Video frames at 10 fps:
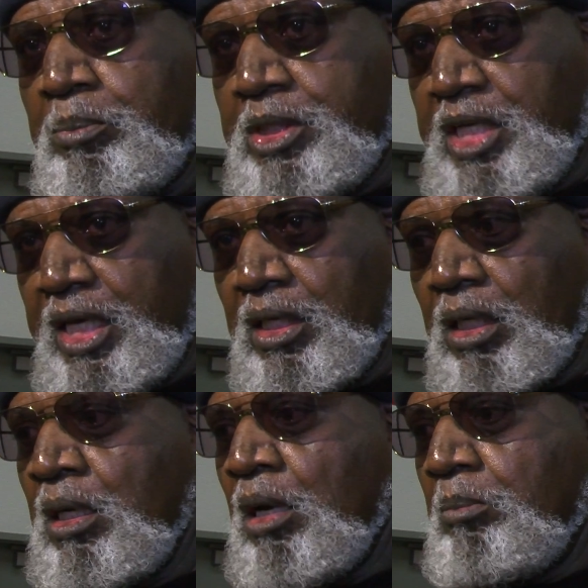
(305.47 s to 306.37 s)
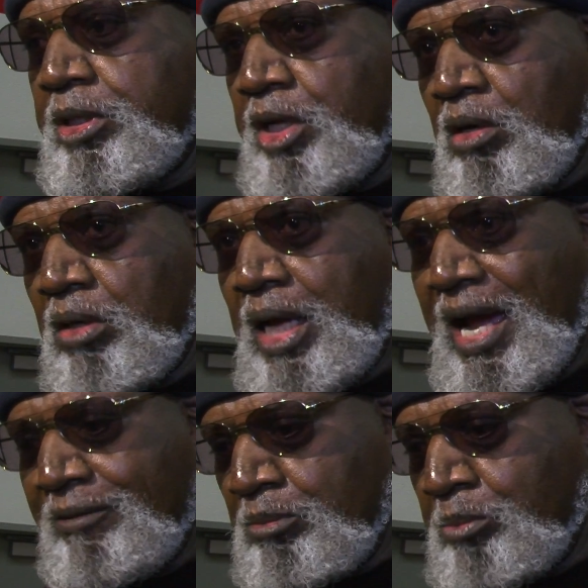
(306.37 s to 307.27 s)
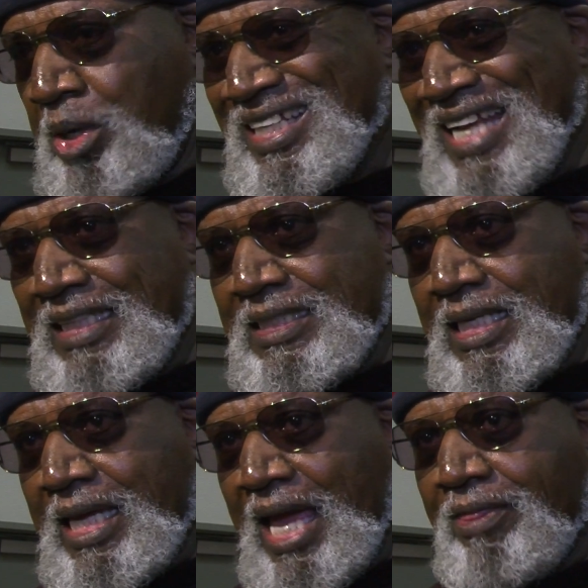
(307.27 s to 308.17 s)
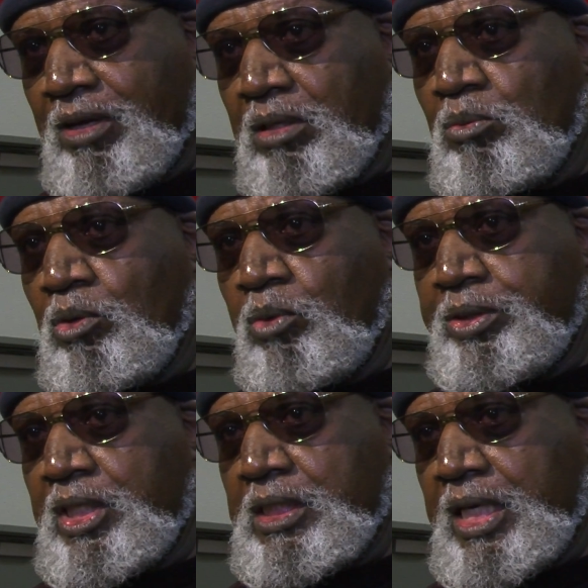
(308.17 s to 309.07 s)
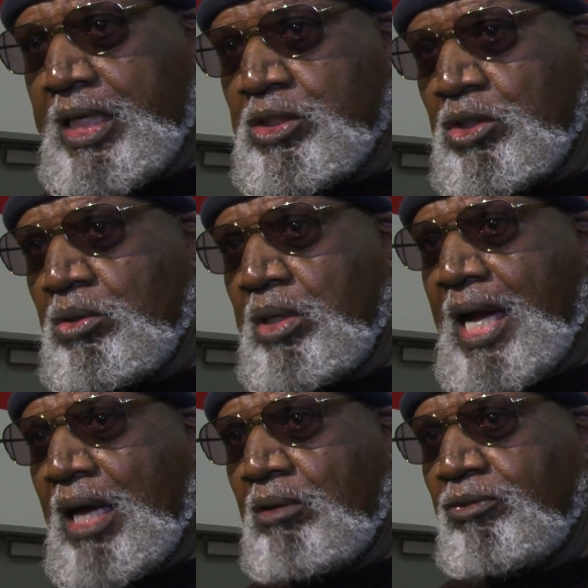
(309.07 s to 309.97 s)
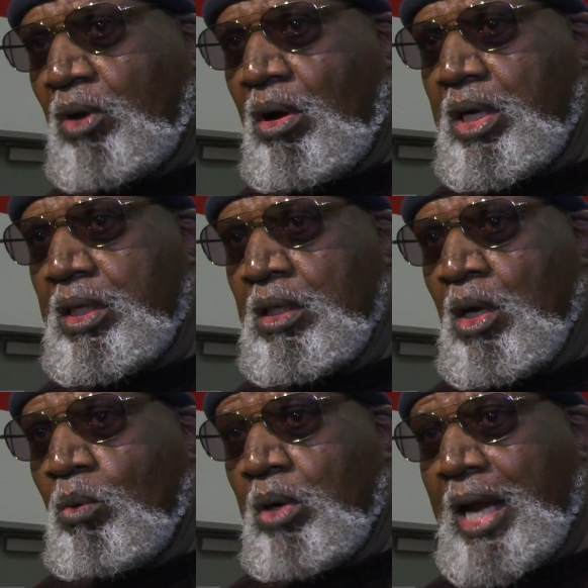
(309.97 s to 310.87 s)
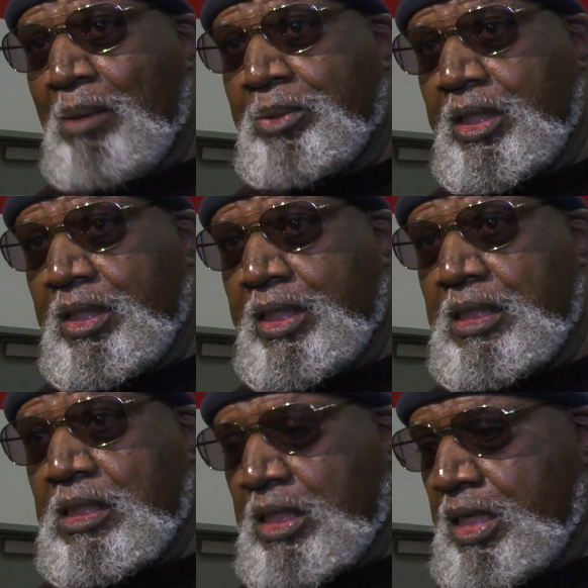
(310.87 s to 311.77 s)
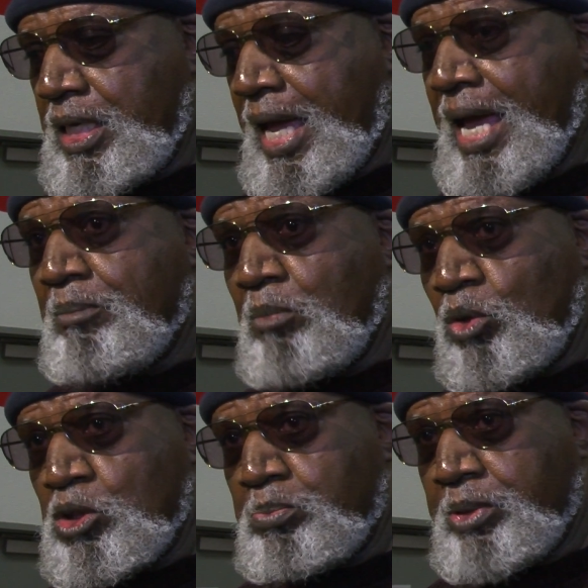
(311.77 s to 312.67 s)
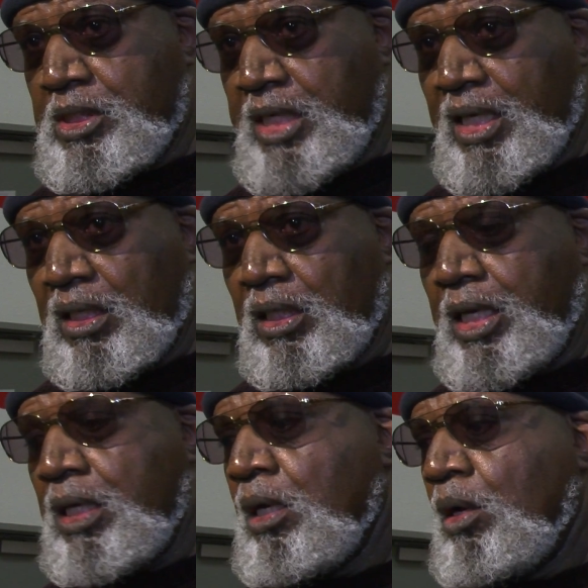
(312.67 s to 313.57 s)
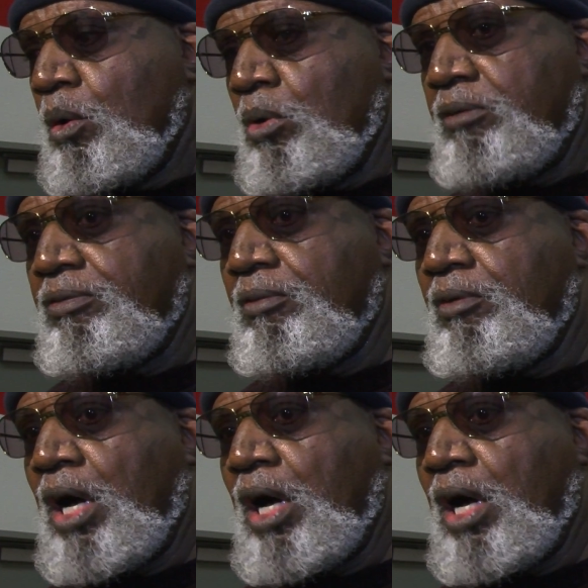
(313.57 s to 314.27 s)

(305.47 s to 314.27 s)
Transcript: particular, but they're going to have to bring that together with what these kids are doing out of Florida, what happened in D.C., and most particularly with